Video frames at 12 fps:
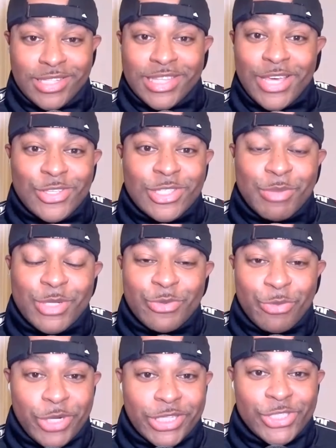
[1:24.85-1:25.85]
Thank you so much for
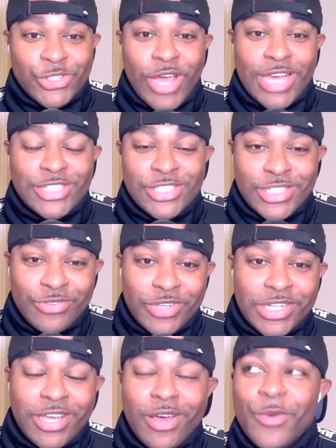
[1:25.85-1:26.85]
bringing the traction to the
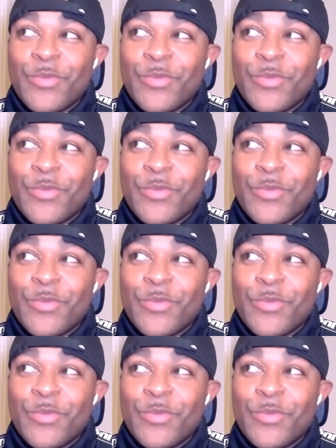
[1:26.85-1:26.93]
video.